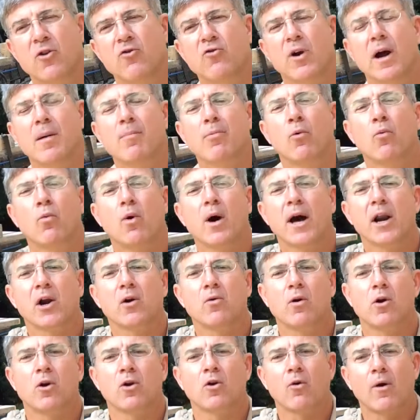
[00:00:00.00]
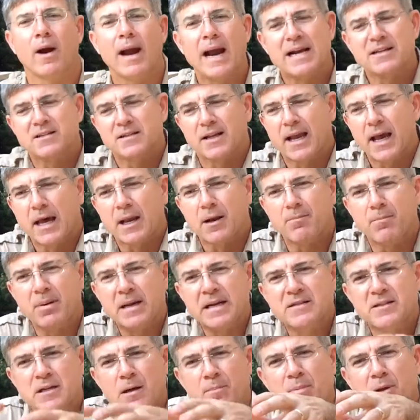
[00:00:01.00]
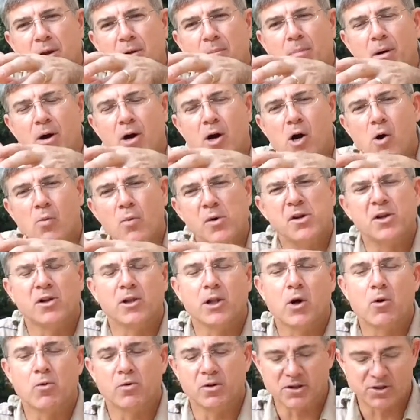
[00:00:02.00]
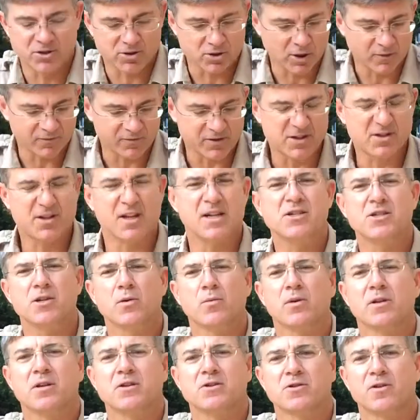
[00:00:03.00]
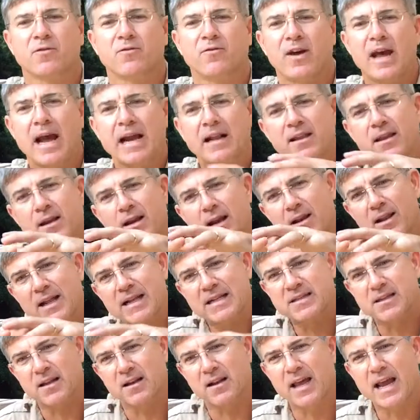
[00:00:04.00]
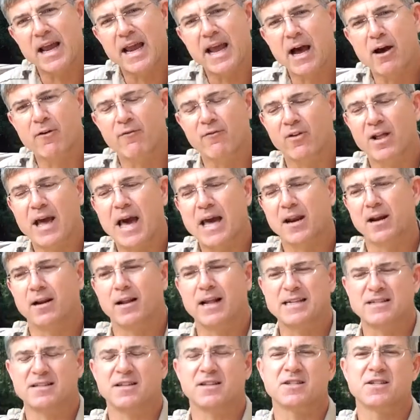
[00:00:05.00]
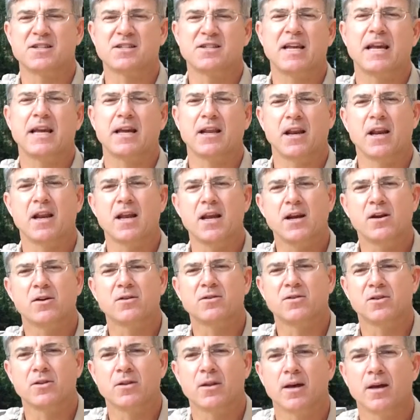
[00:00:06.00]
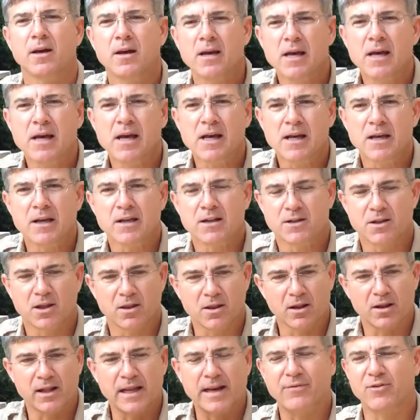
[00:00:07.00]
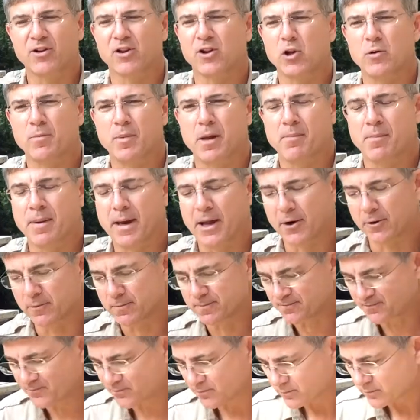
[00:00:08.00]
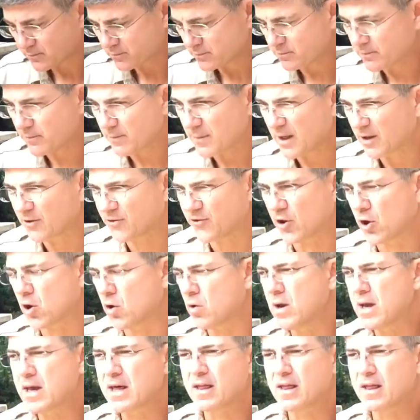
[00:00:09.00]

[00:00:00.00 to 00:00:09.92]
a drop of water on grass, it kind of beads up in a ball. When you lower the surface tension with a surfactant, it lets it lay out flat. It lets it stick and adhere to the leaves a little bit better. So